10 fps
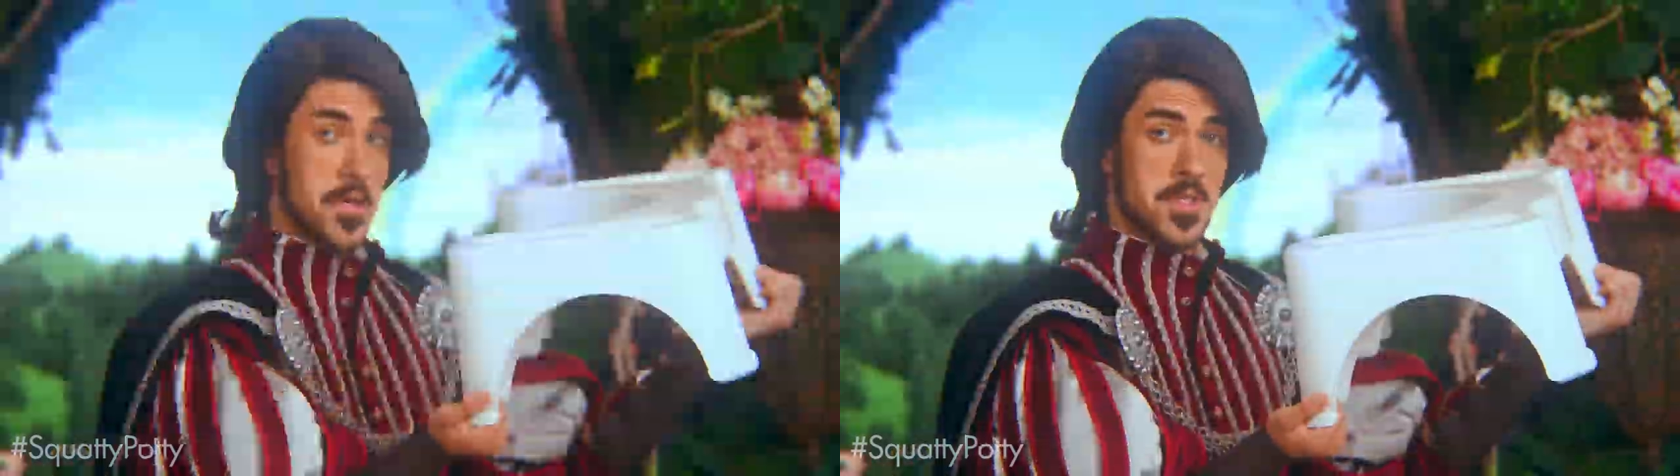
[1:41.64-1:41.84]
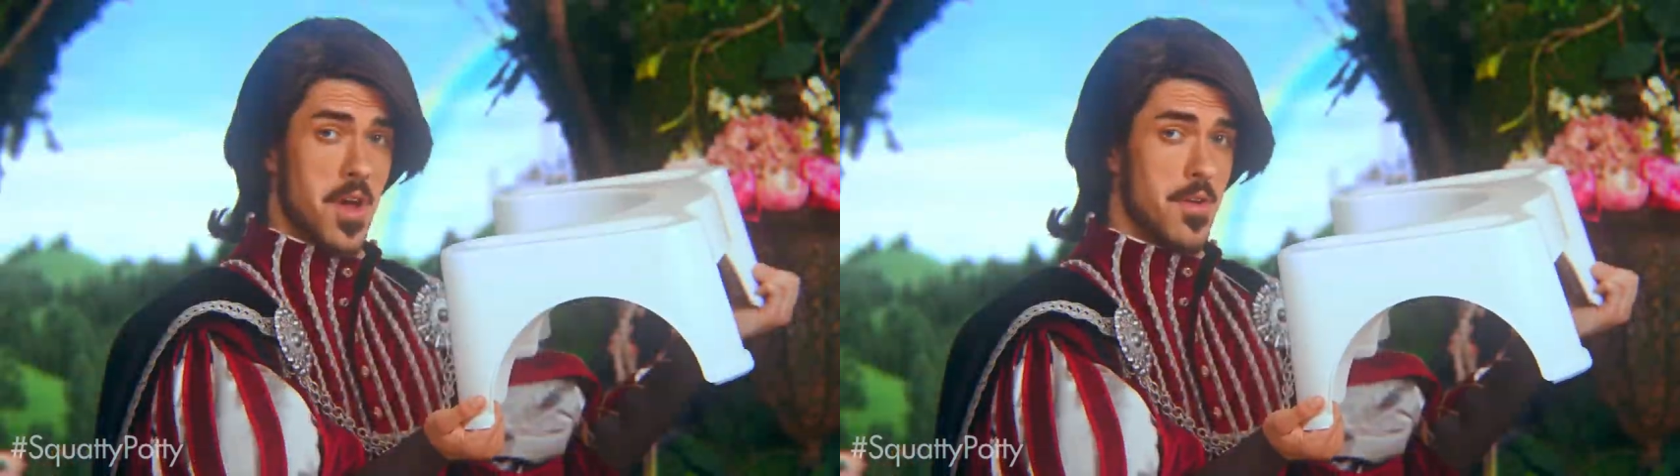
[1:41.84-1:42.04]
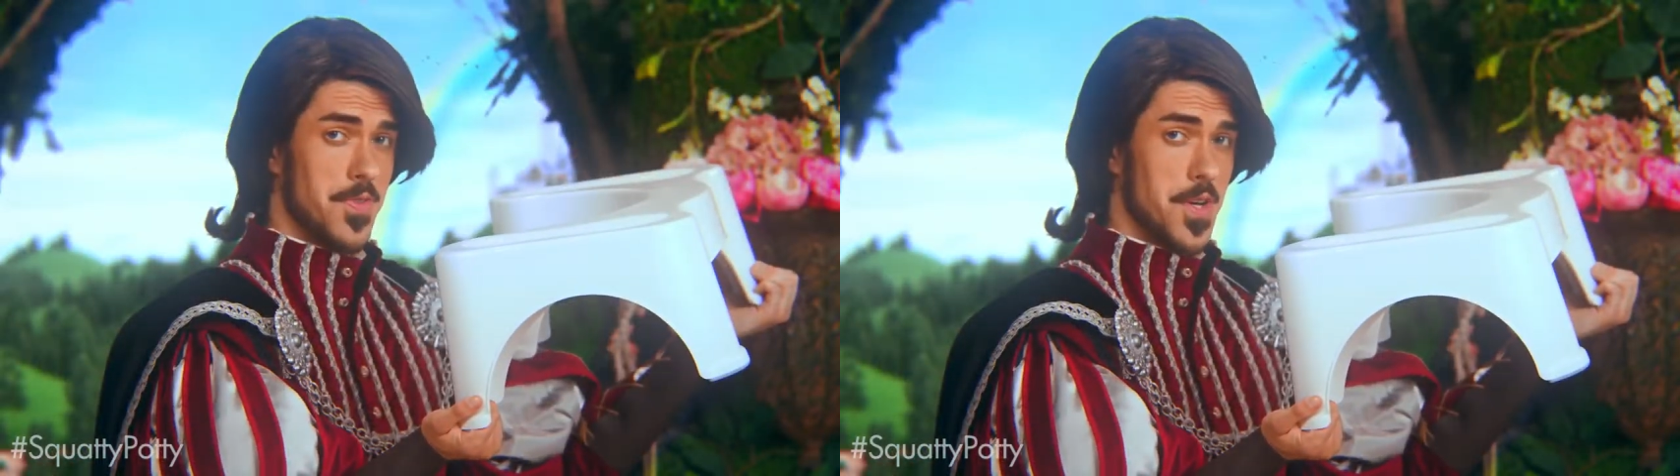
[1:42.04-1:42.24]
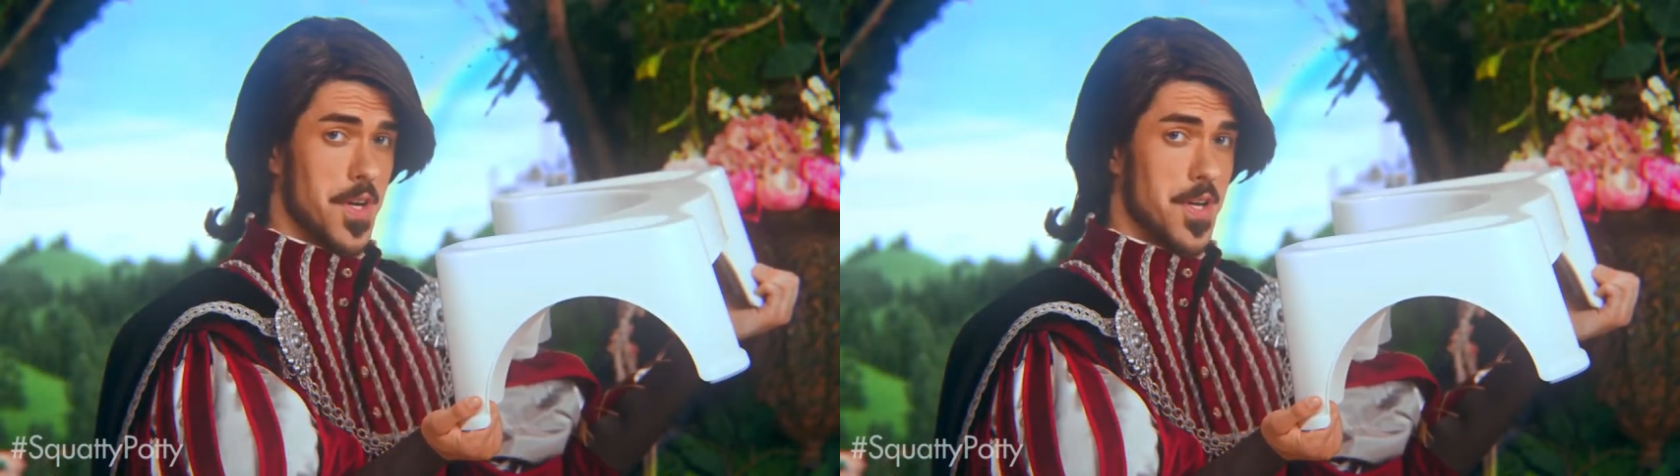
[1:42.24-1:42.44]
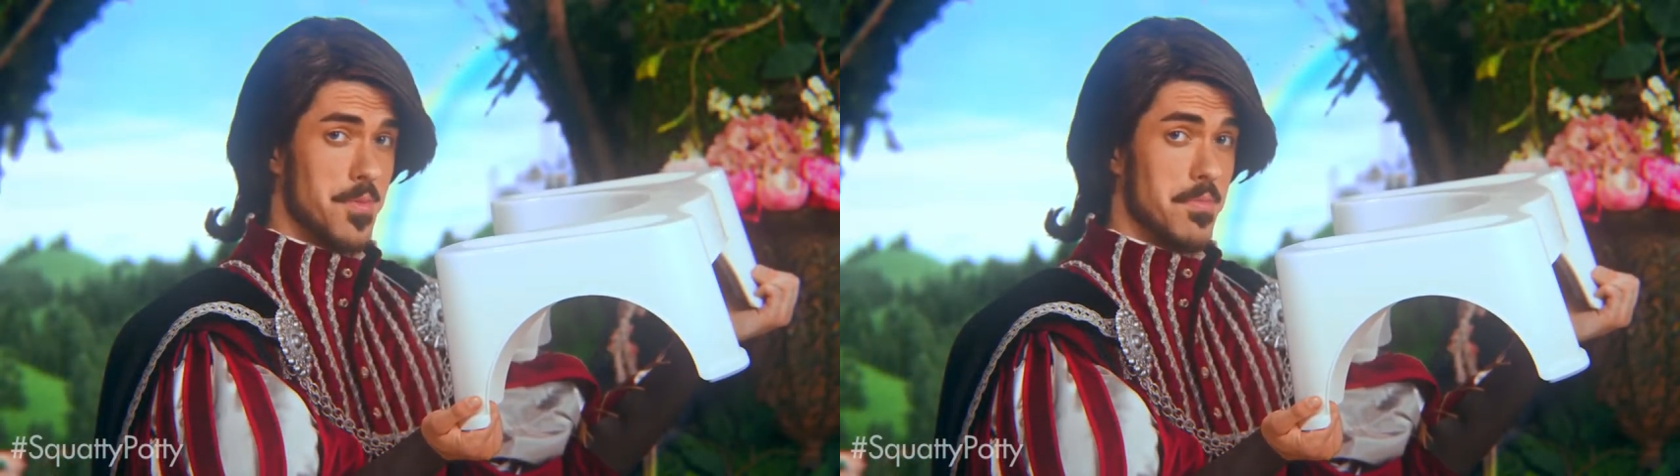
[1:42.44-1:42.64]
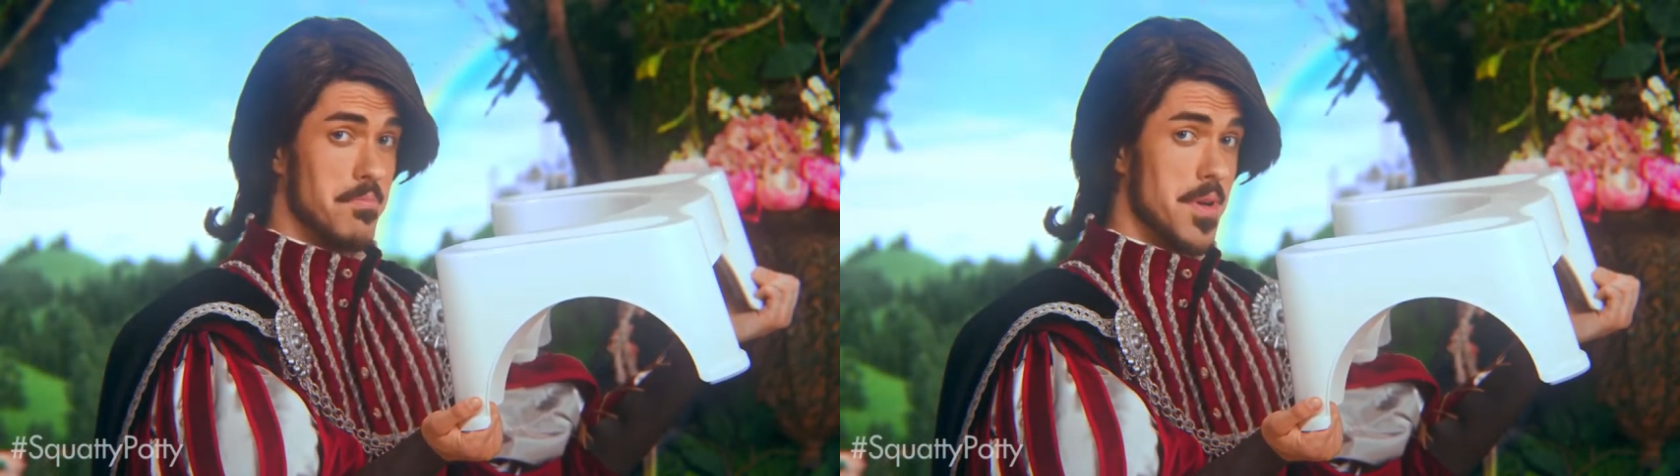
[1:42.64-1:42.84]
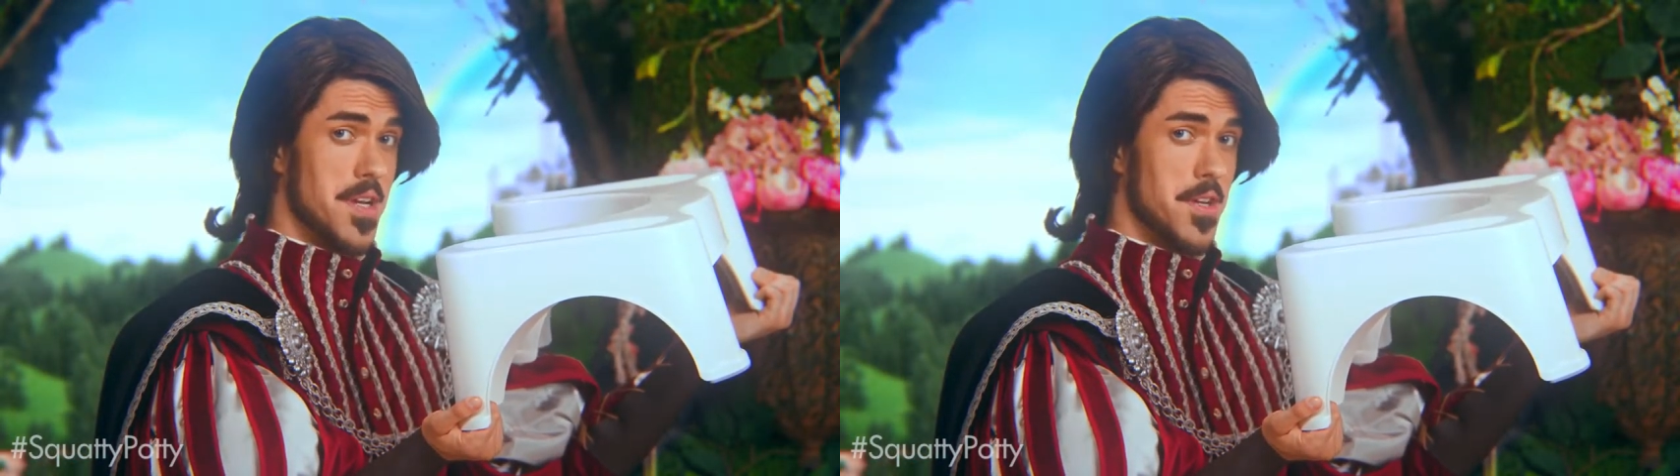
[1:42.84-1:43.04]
So if you're a human being